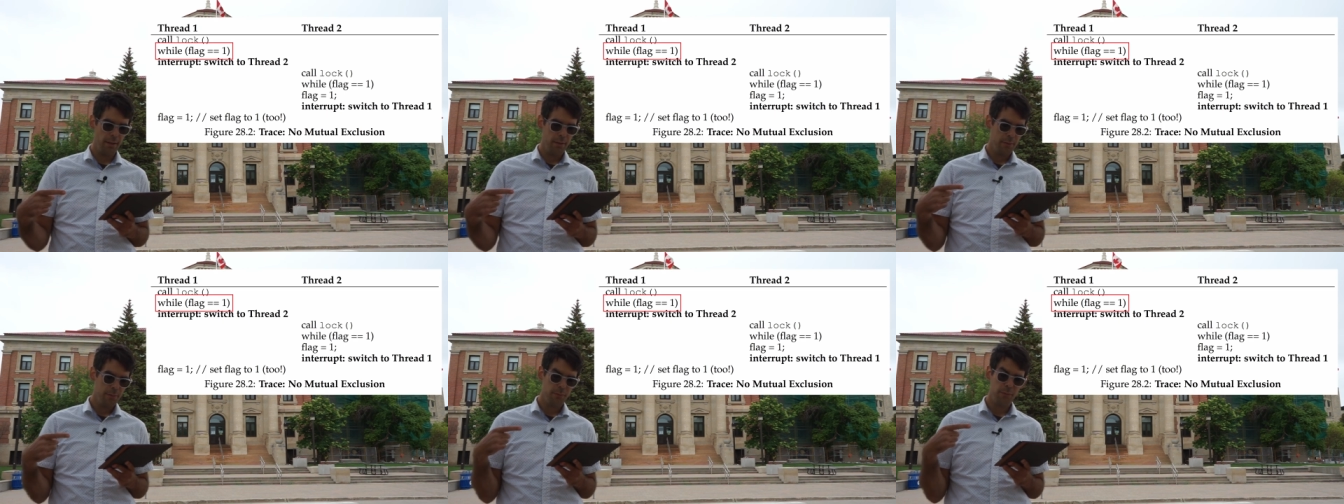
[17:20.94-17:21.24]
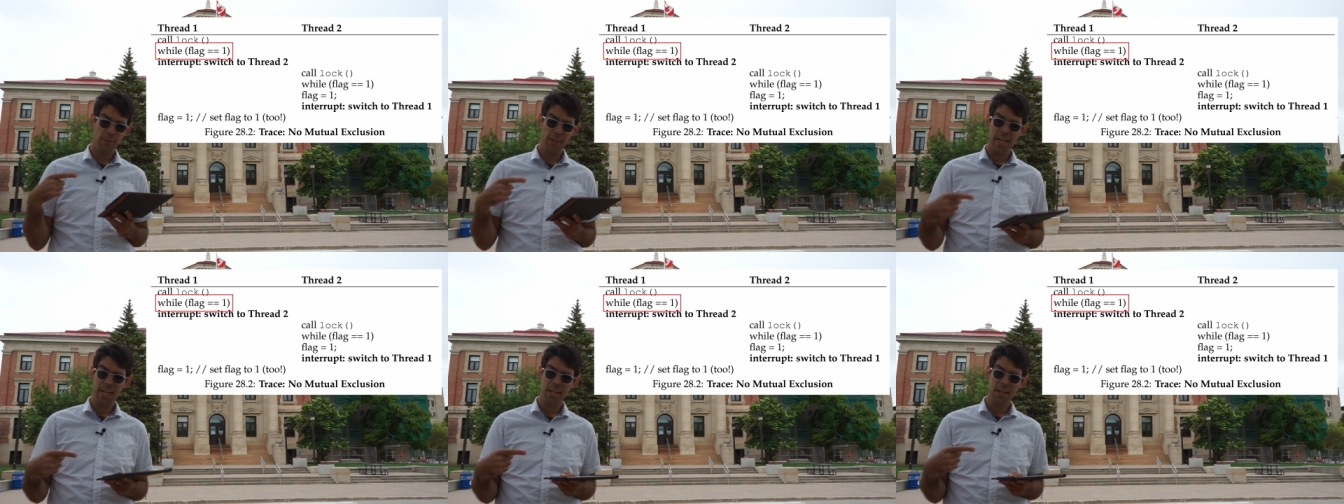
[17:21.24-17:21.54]

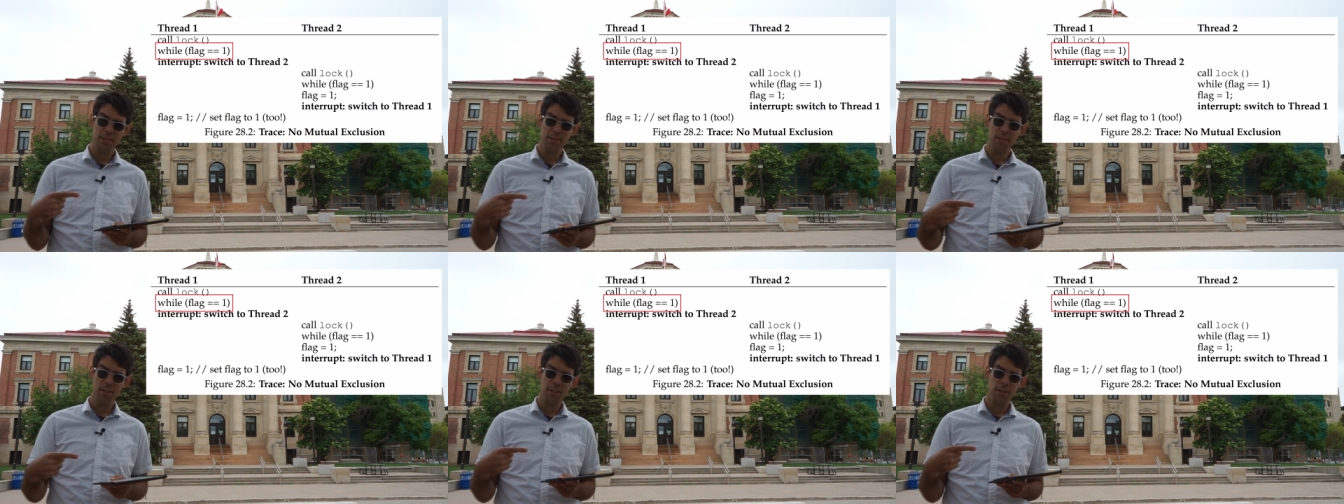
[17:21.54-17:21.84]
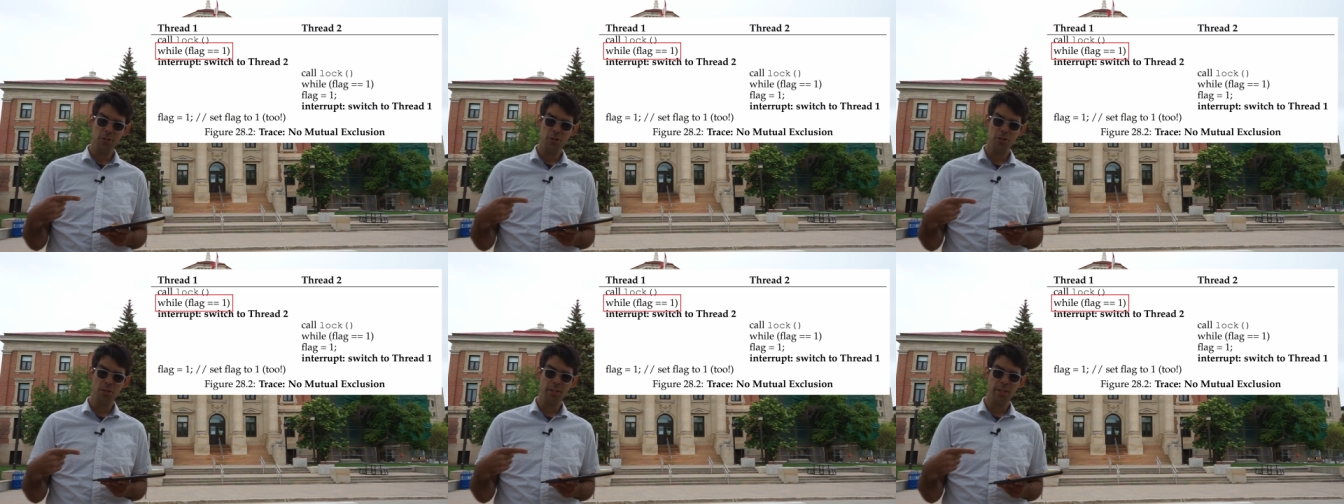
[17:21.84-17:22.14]
Flag is
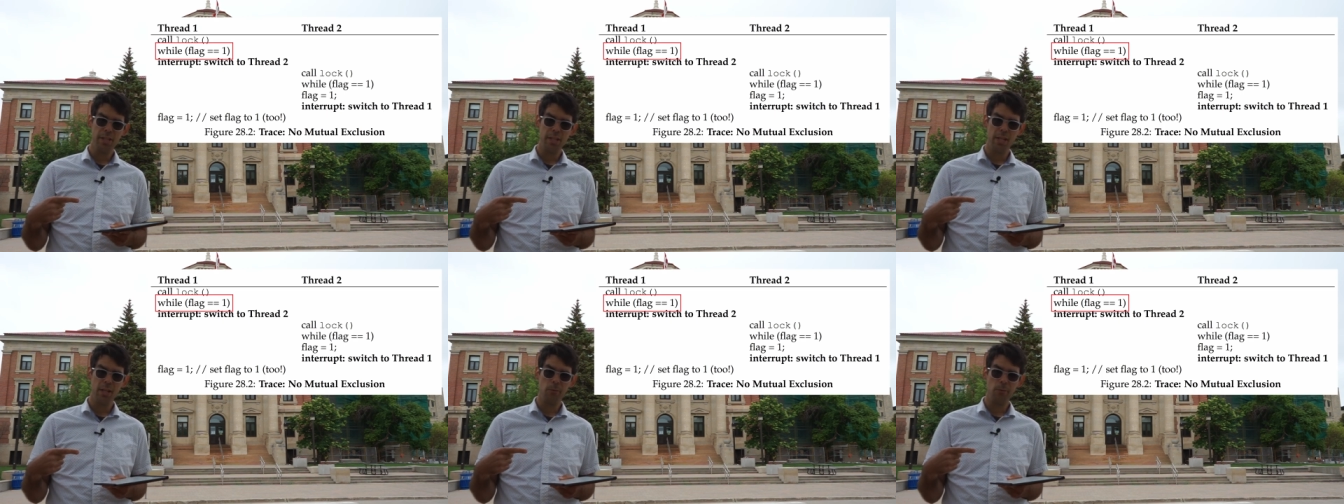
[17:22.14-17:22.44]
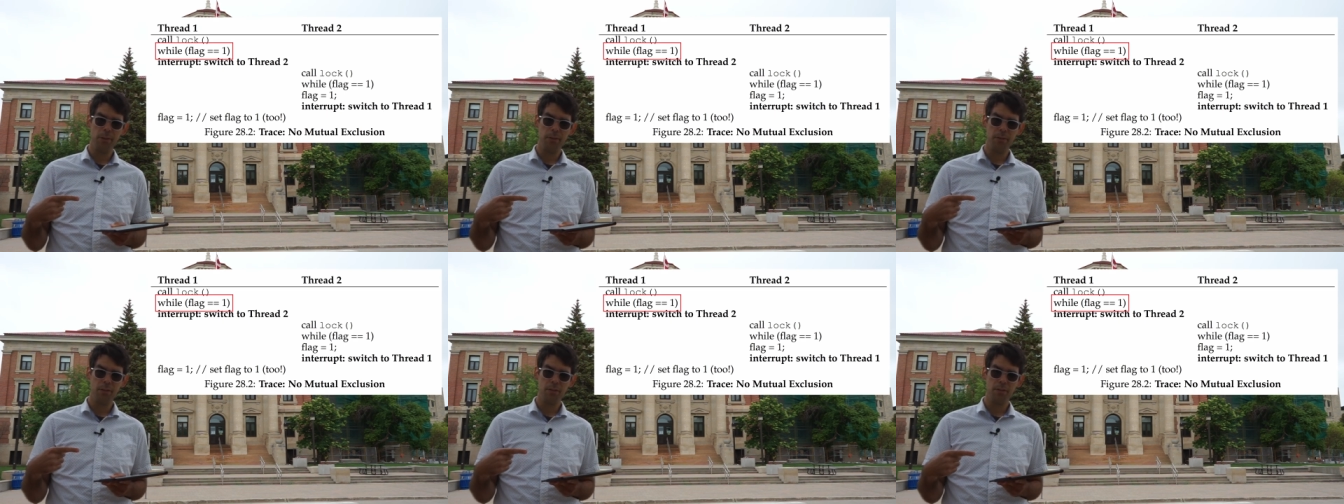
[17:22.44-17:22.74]
initially
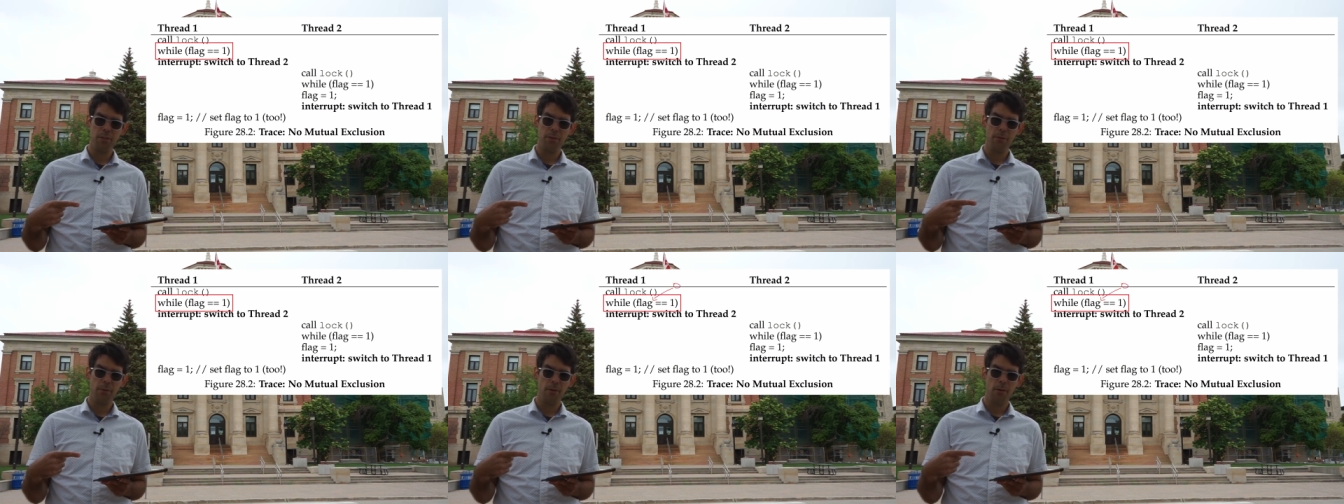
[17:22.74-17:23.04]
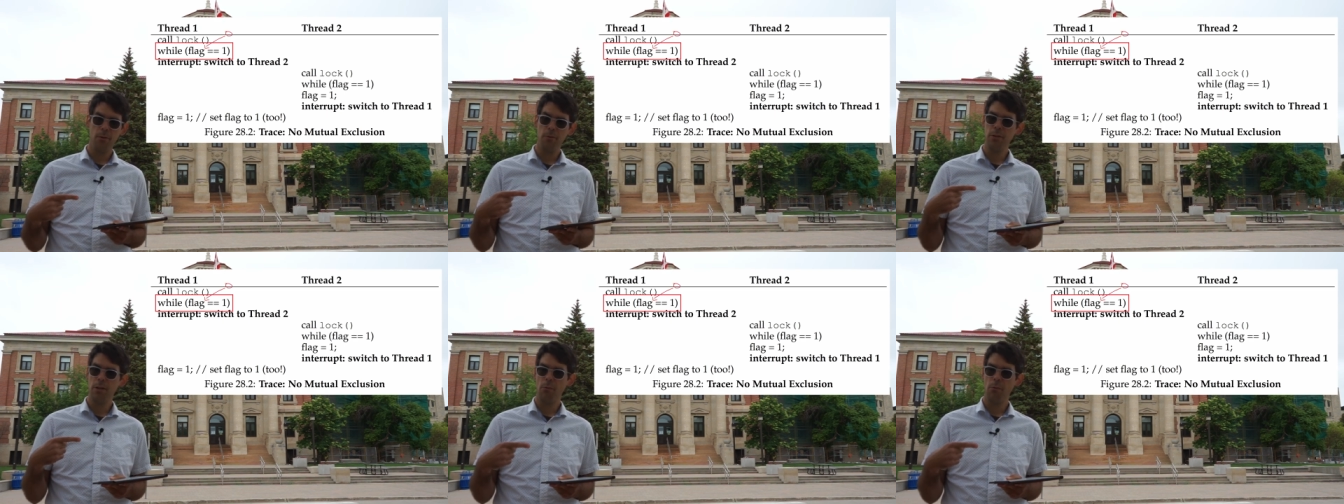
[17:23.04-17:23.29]
equal to zero.